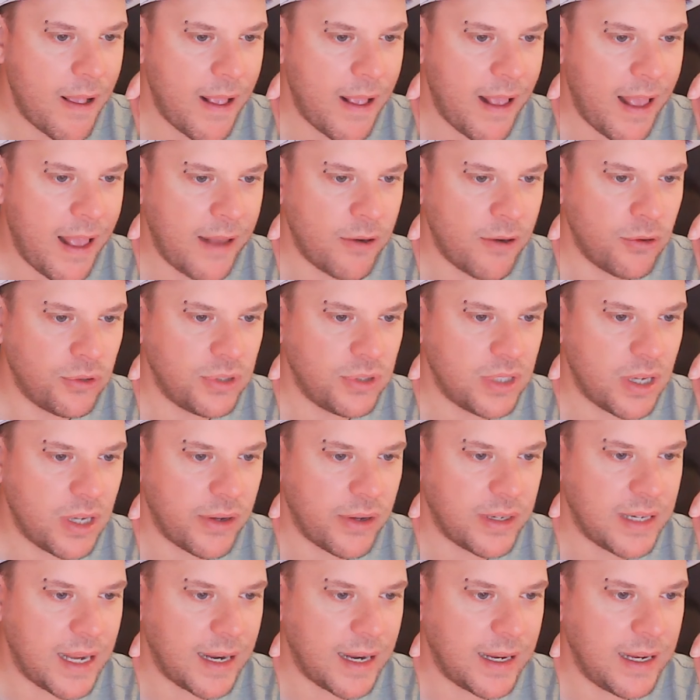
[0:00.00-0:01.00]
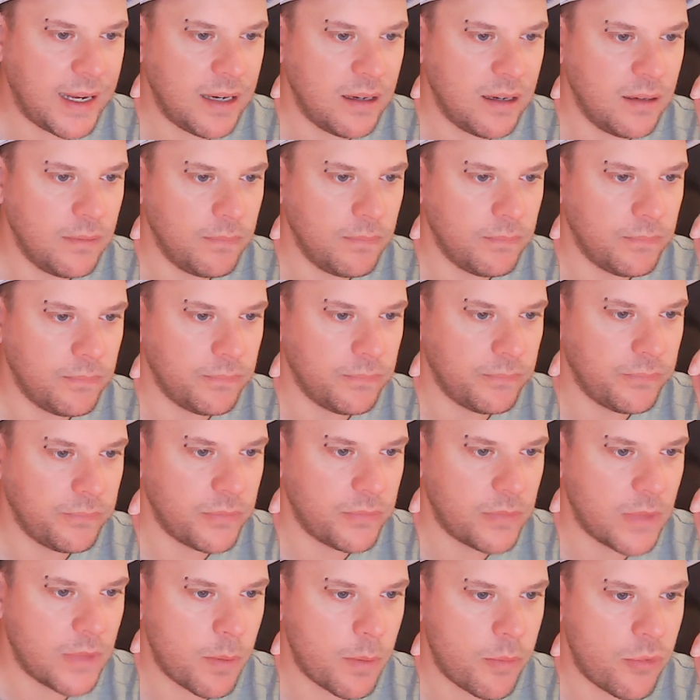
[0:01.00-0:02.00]
and also attacking
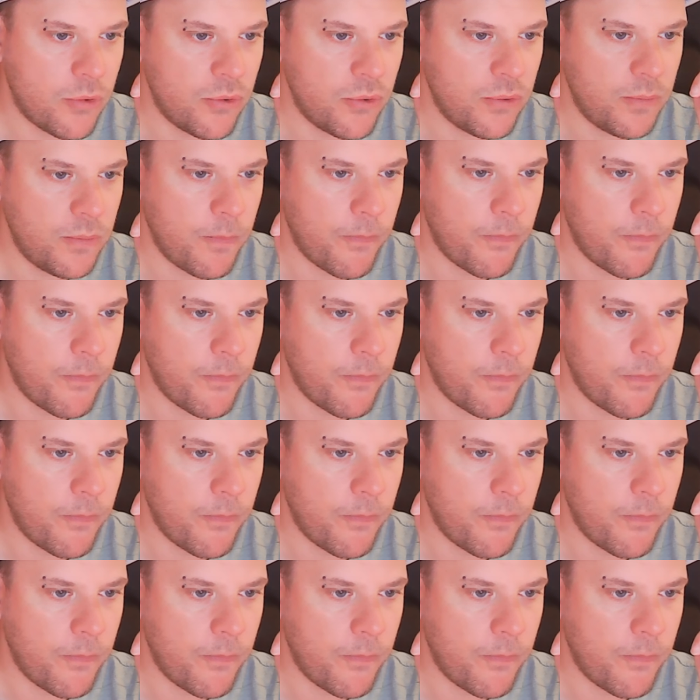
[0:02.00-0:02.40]
the pawn.